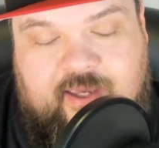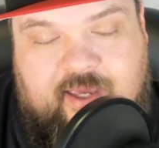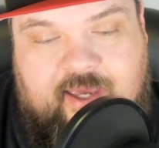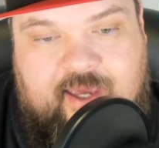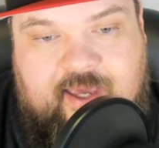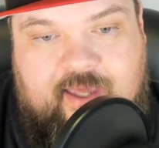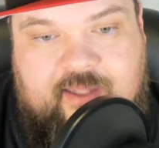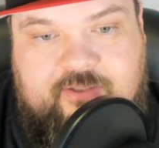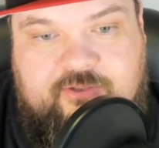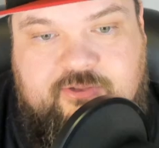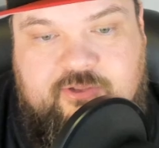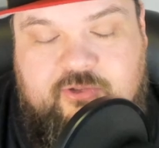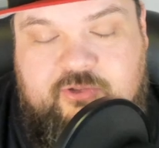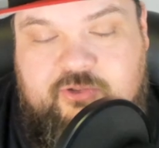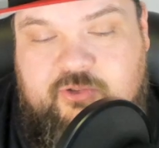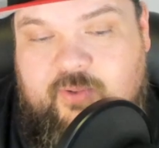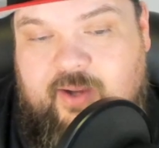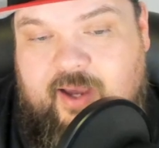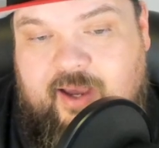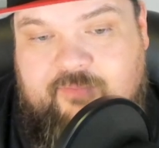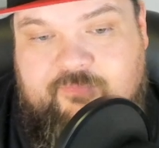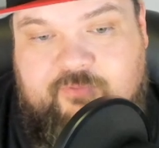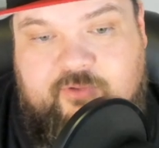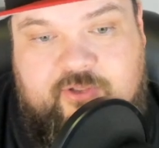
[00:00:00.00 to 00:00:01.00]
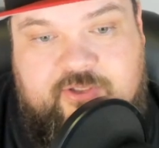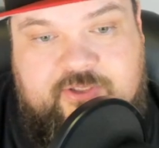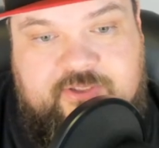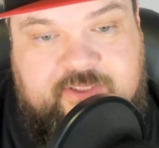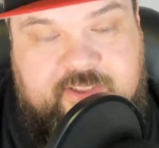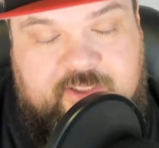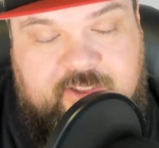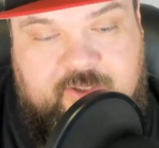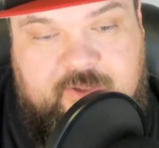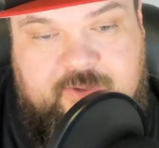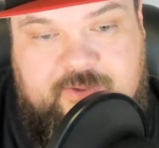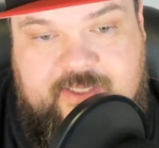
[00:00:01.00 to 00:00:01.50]
And so you have your
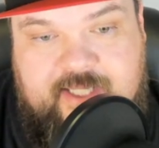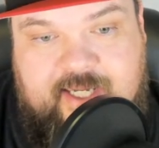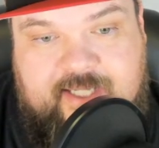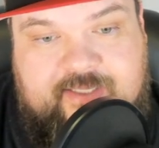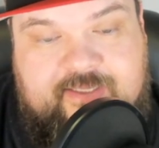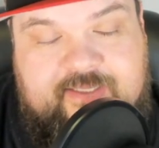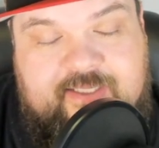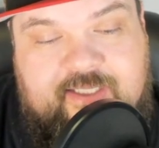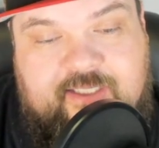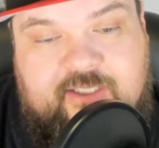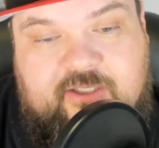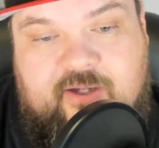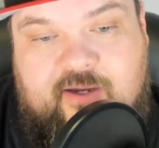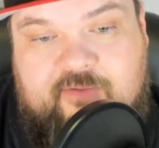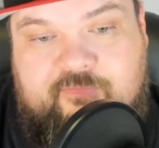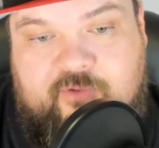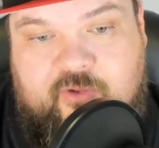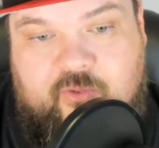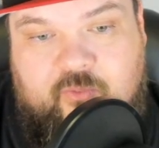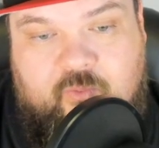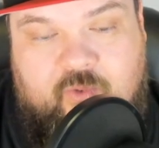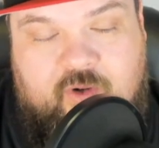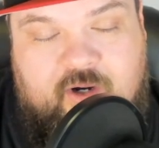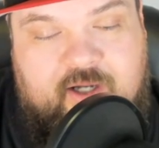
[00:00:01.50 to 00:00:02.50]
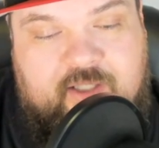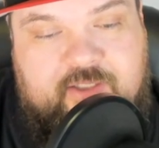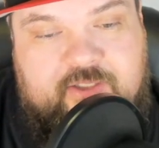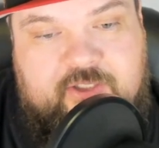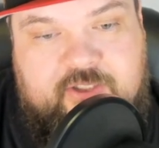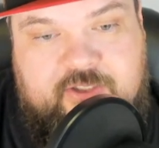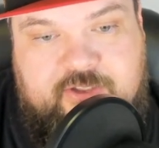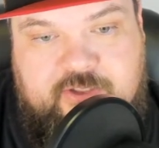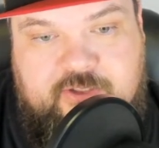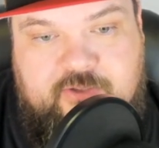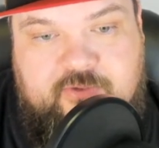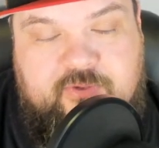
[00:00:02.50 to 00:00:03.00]
0 technique, you have your 1,
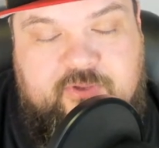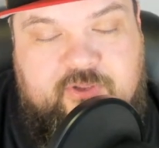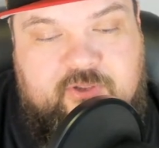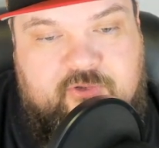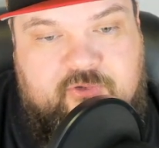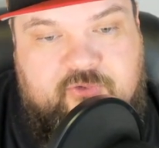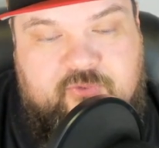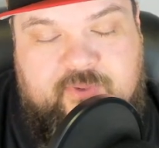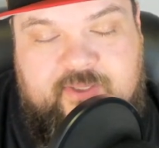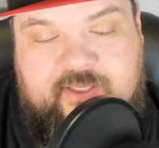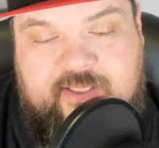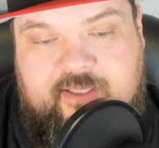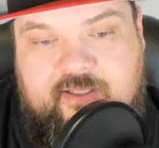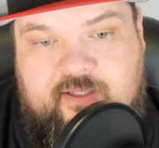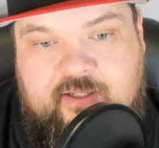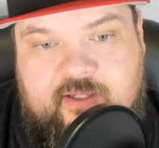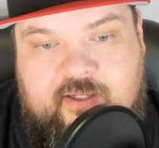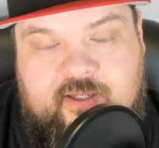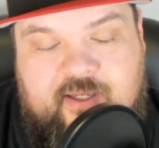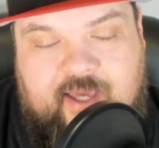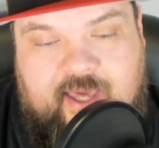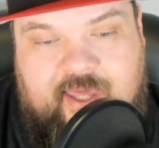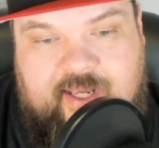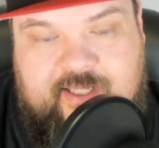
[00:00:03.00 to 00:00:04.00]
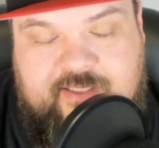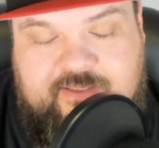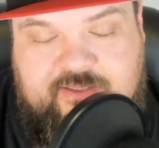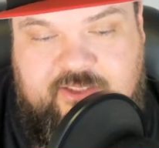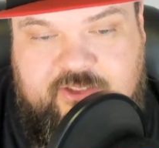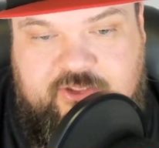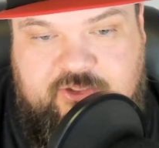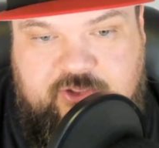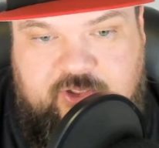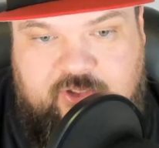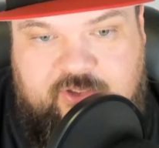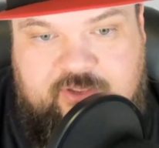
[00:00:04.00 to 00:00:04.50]
your 2, your 3, and it's
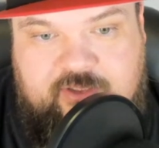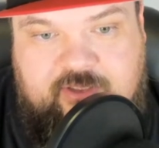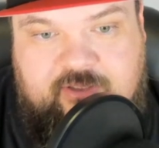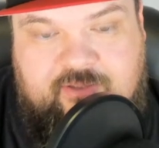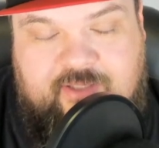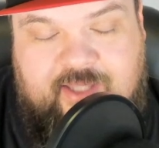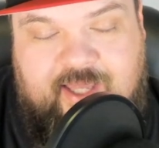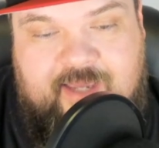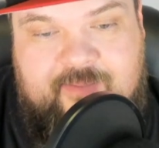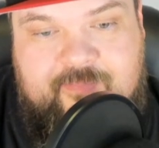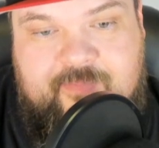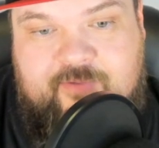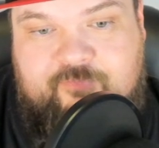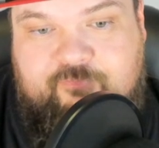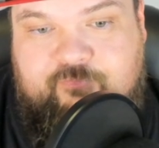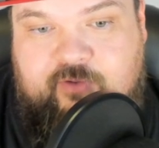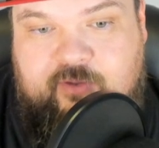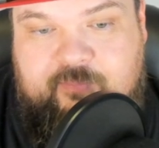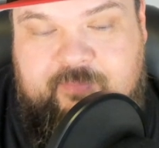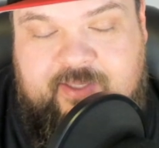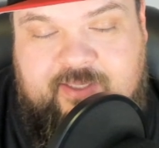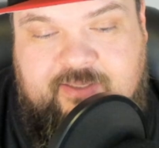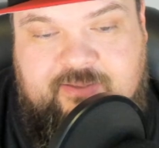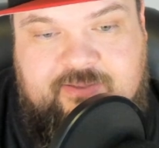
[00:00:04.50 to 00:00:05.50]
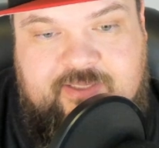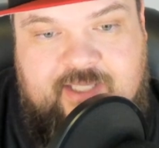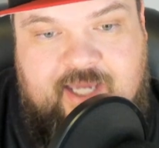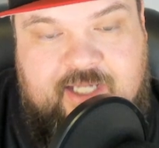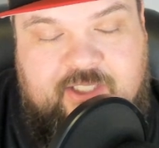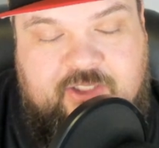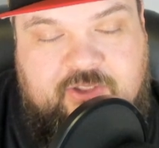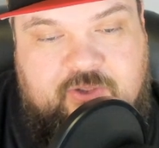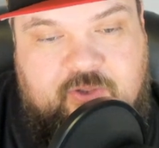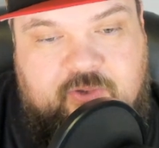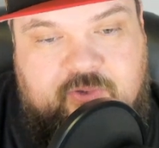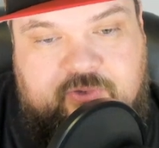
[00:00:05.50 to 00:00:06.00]
a certain alignment from
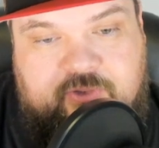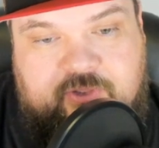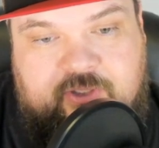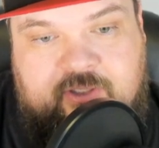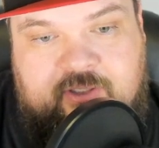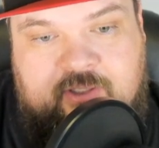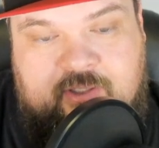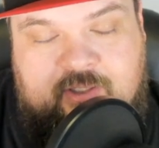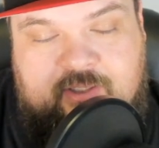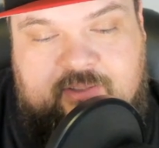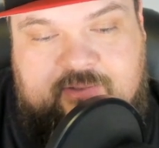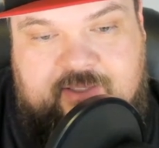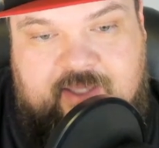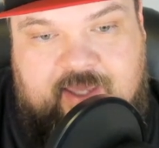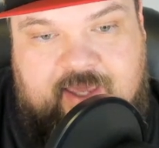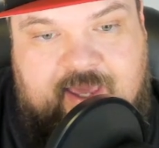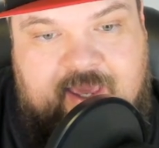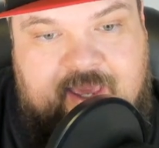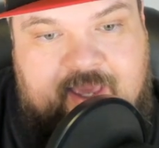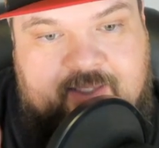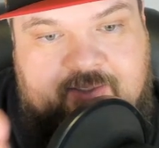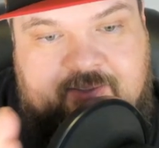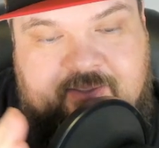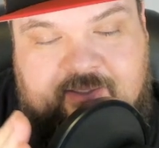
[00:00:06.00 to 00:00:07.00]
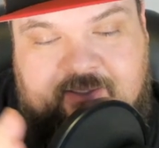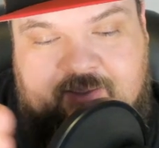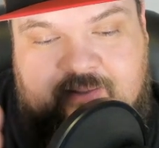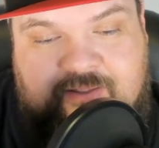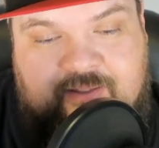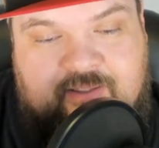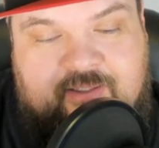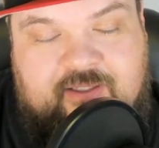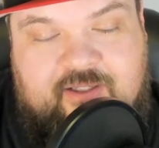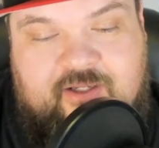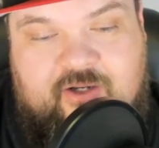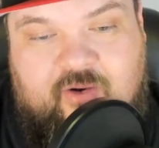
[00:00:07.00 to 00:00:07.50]
inside shoulder to head to
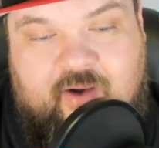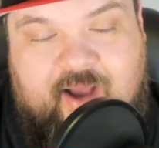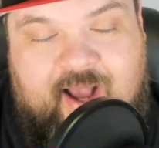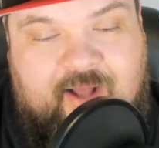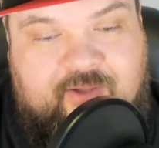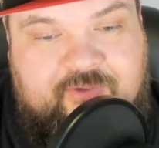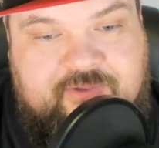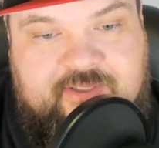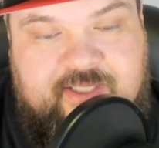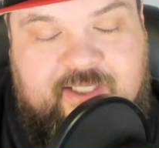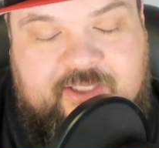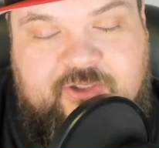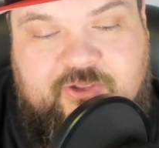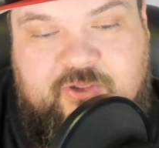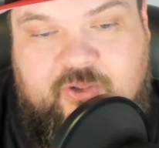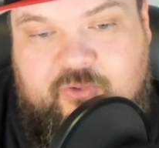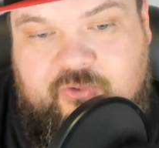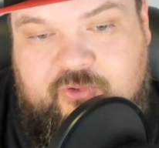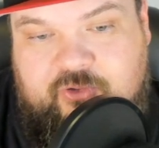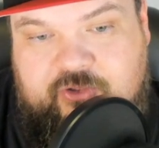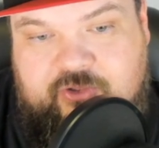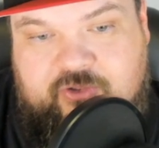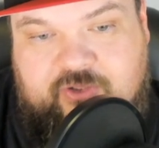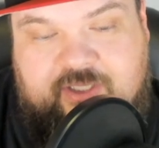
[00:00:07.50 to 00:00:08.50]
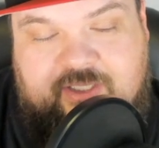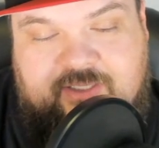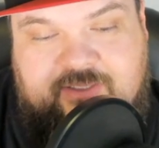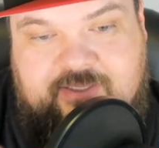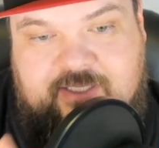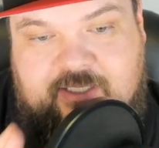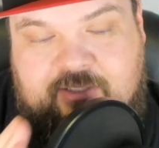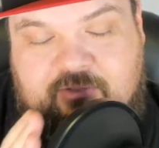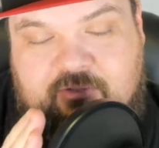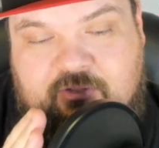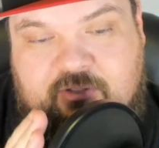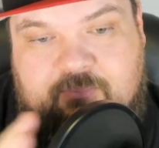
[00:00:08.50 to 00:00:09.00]
outside shoulder. You
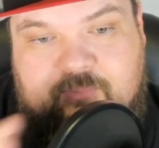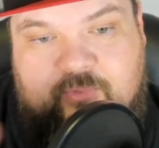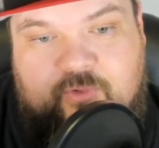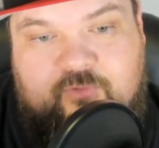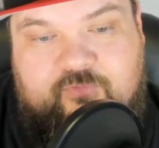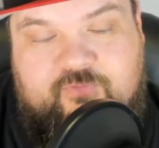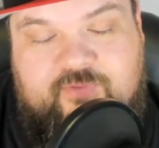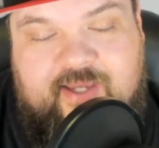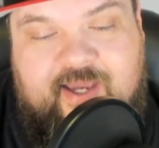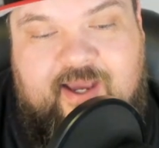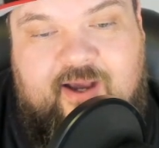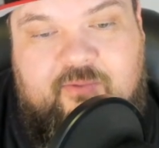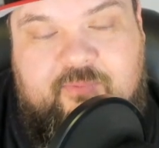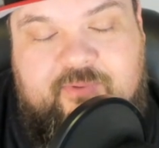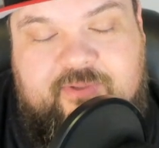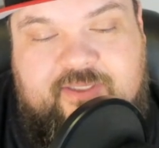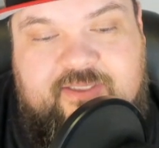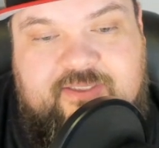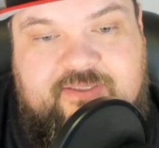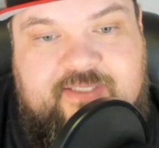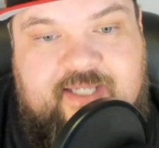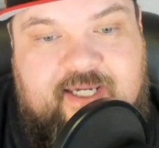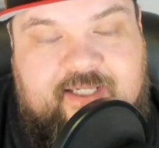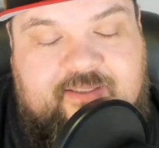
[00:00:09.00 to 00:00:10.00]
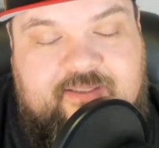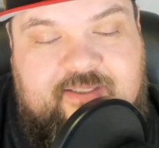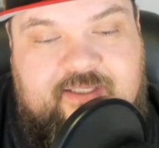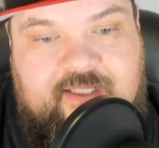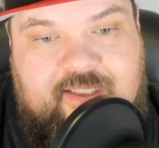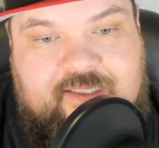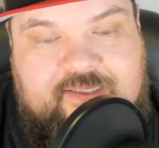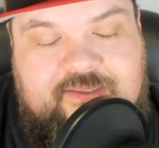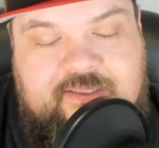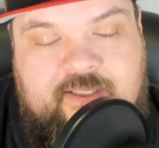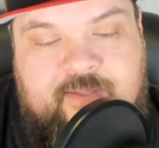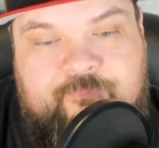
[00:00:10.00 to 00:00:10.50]
continue to move down with these
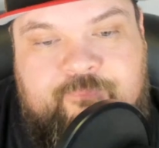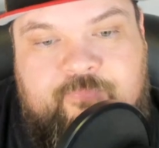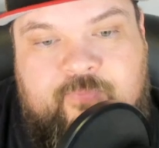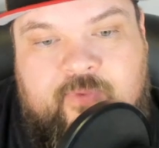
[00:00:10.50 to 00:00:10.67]
techniques.